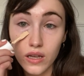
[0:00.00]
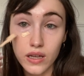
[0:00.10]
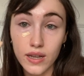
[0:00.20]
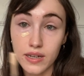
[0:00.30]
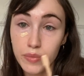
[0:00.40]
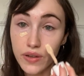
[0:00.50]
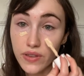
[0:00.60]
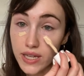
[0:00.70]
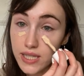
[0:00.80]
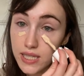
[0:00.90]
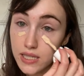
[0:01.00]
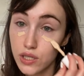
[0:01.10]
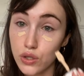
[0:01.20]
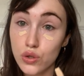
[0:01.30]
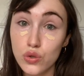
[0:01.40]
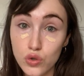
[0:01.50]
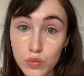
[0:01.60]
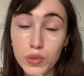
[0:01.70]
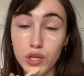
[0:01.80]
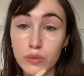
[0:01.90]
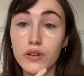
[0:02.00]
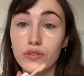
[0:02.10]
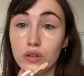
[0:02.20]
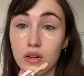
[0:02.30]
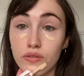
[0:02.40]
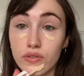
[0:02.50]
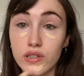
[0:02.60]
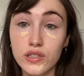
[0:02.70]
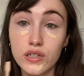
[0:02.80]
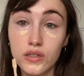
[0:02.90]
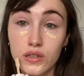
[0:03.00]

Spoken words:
and add a bit of this. This is super duper full coverage.